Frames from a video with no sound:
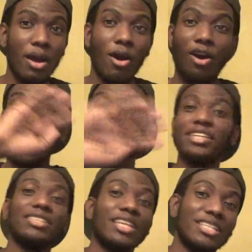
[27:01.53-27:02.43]
All I gotta
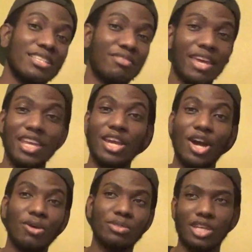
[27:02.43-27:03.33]
say is if
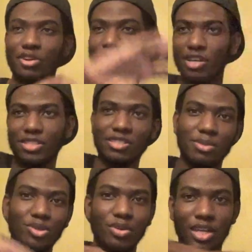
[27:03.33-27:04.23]
anyhow, sorry if y'all see
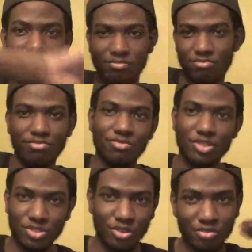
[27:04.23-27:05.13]
me doing that,
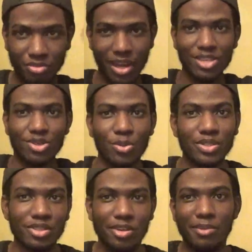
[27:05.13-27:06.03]
certain flies always
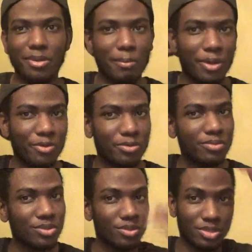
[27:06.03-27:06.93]
come into my room,
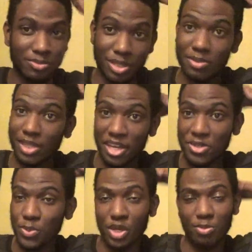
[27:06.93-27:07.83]
so sometimes I gotta
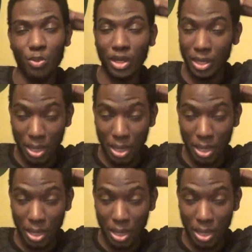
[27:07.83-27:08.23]
swat them away.